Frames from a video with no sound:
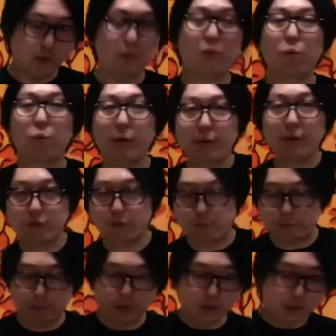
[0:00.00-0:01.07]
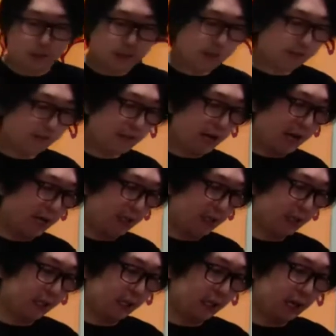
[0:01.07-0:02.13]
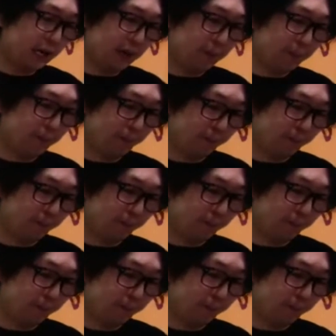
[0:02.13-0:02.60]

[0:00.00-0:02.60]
The reason is that the